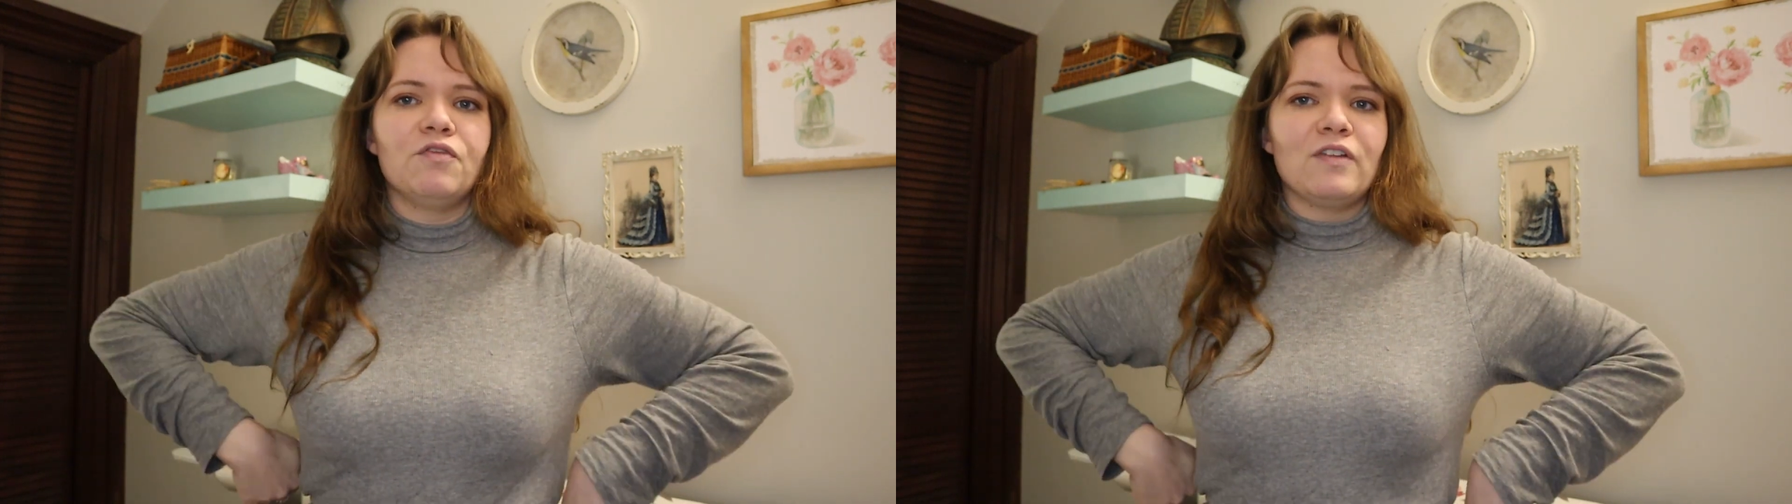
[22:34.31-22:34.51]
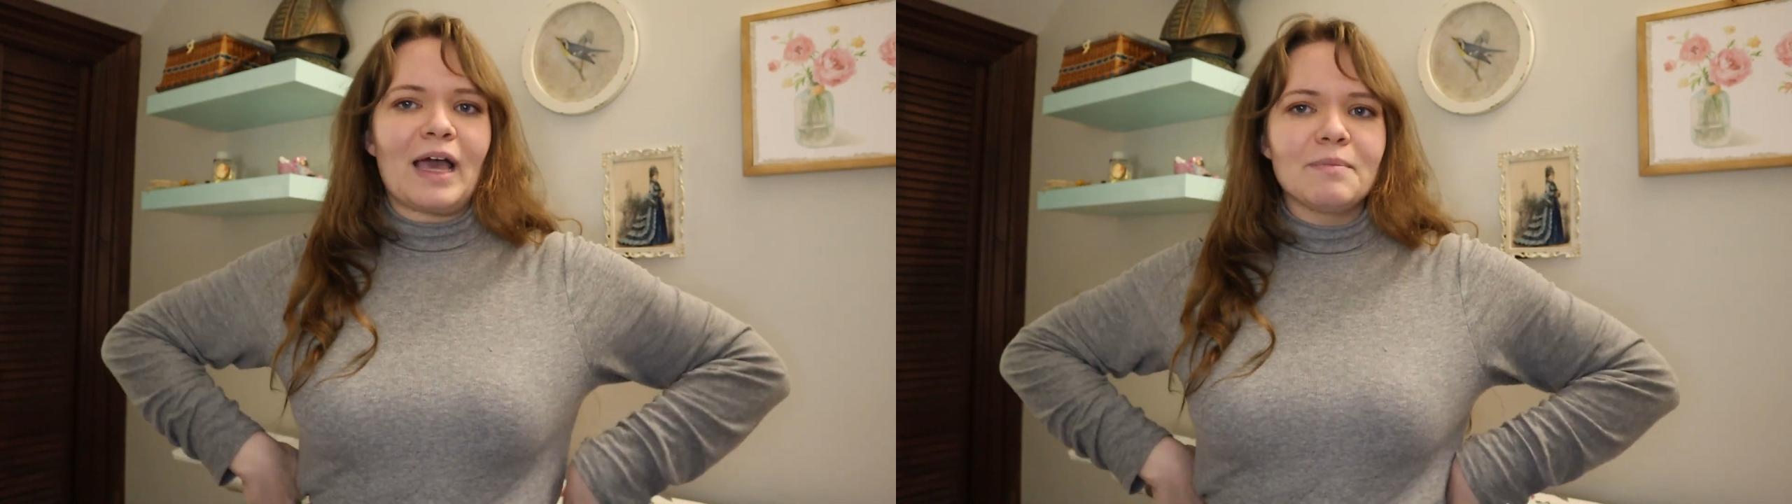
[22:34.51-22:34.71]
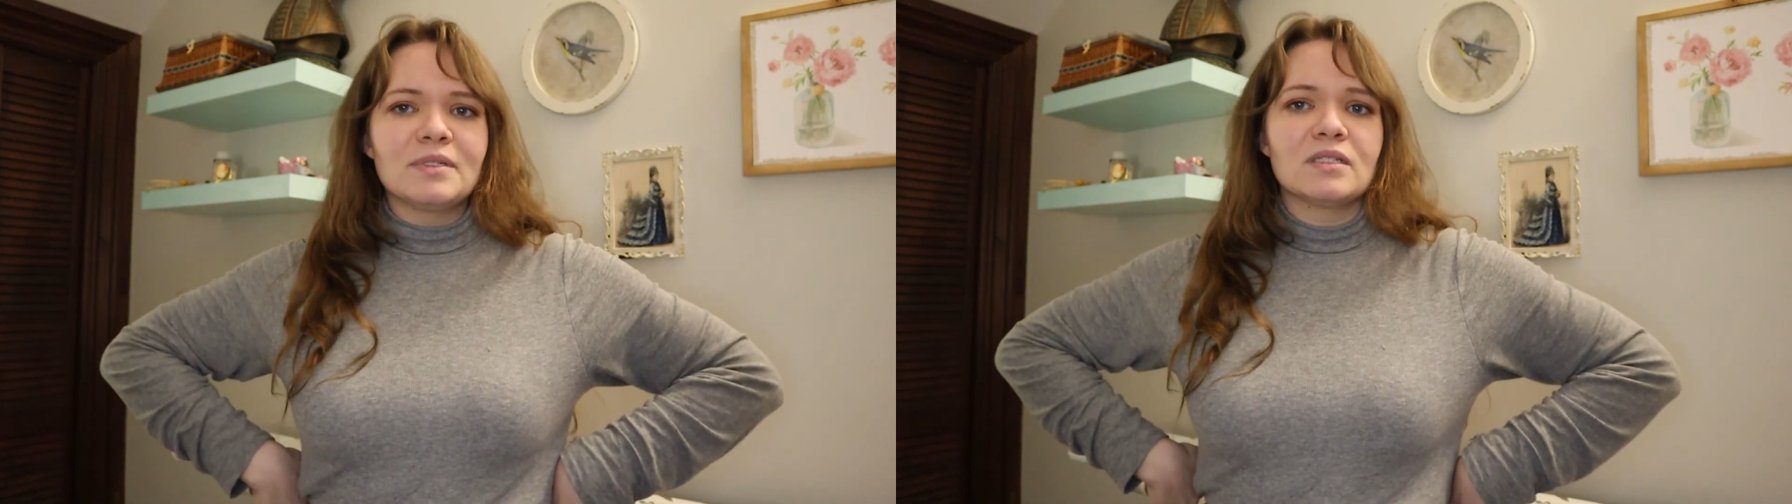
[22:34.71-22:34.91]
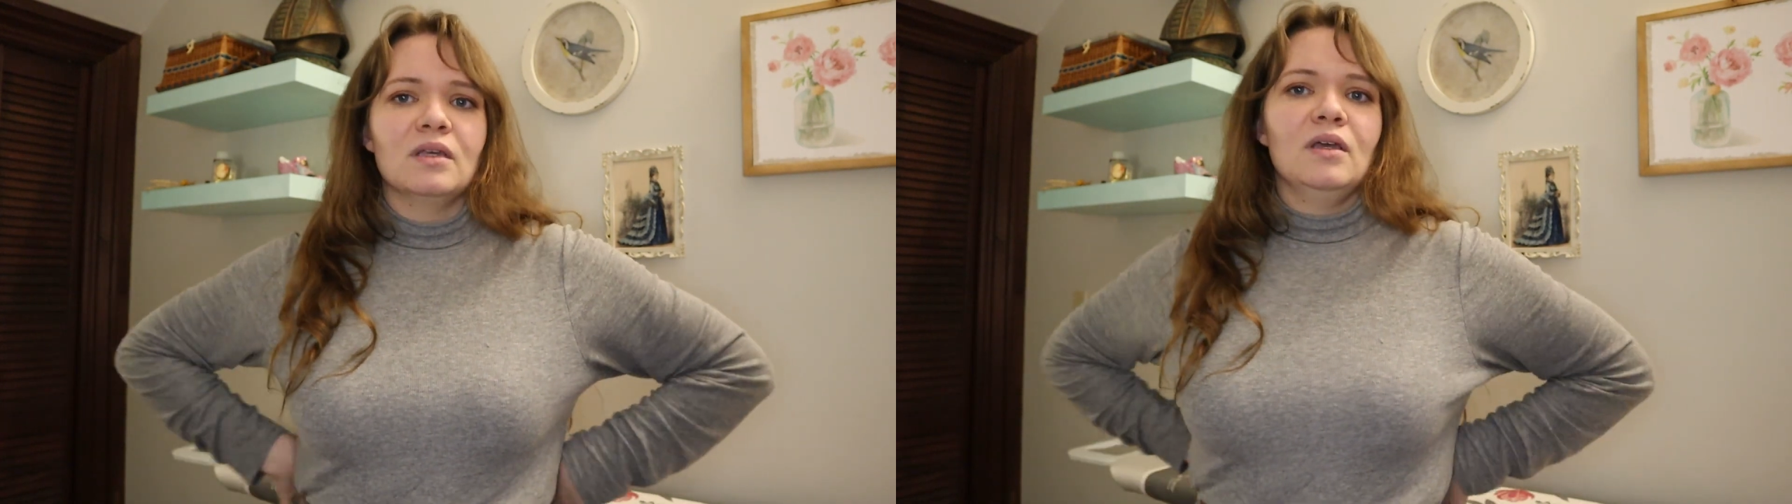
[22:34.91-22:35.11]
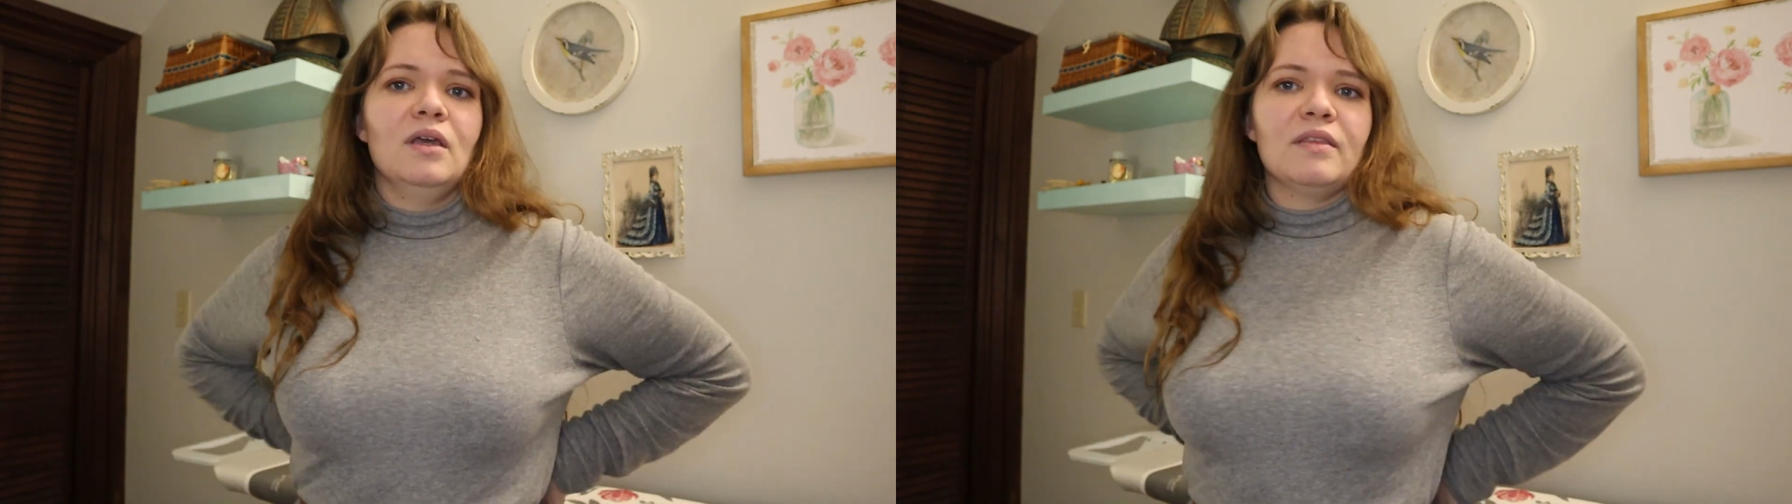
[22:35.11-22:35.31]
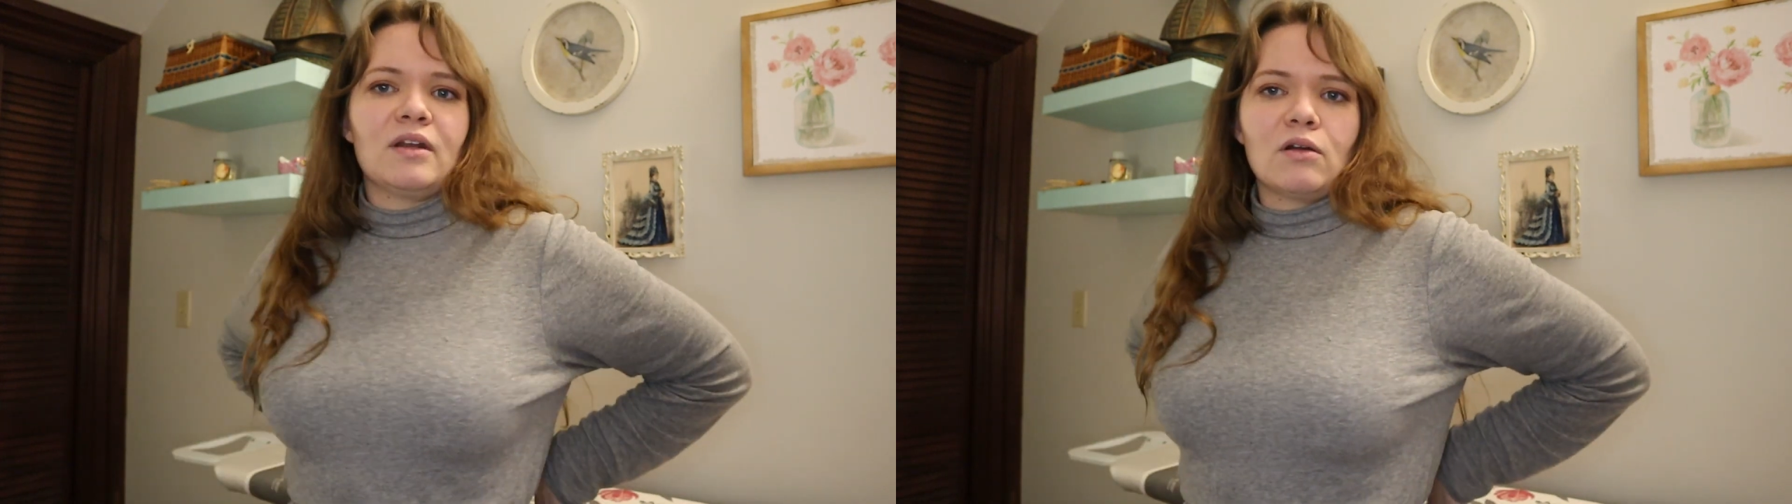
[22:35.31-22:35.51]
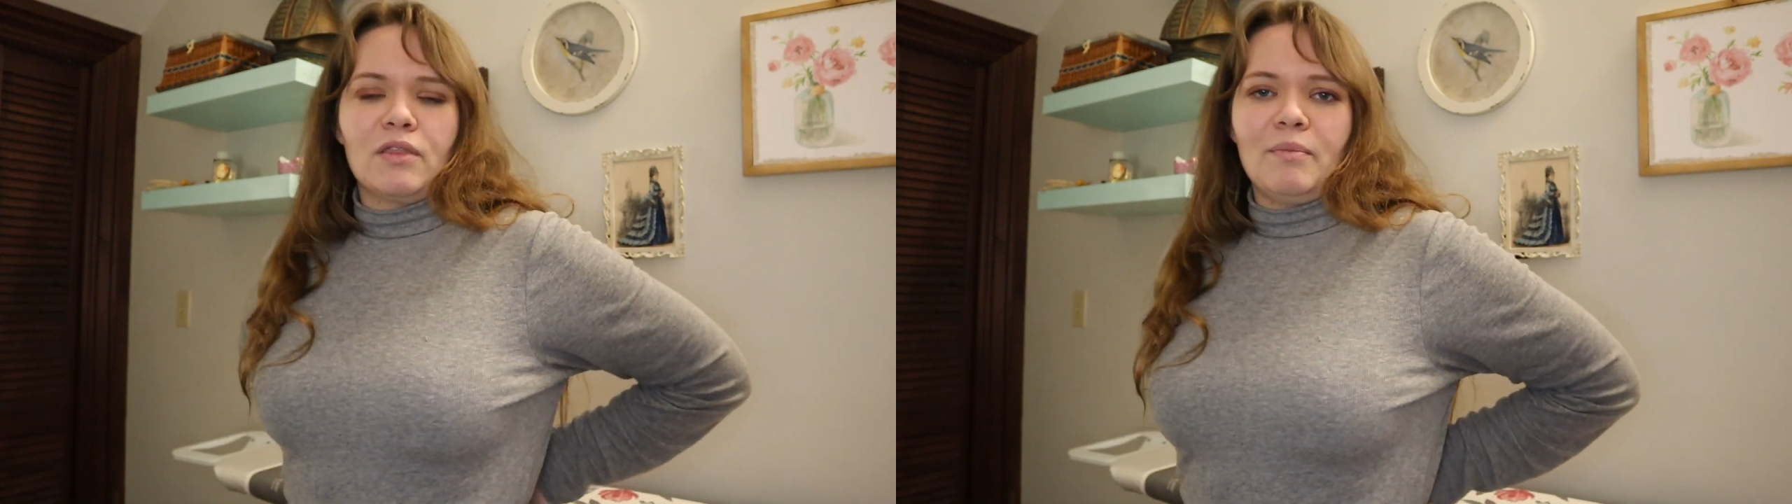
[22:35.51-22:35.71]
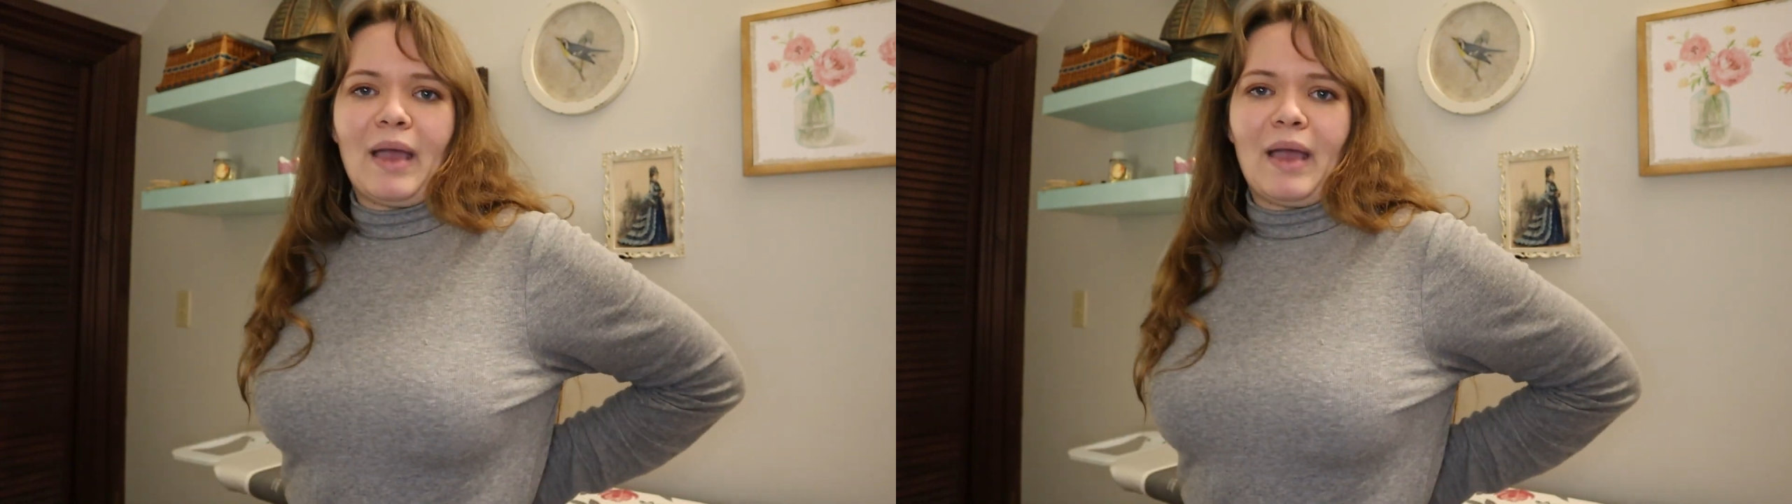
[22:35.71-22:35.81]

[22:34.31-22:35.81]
flaps that are on the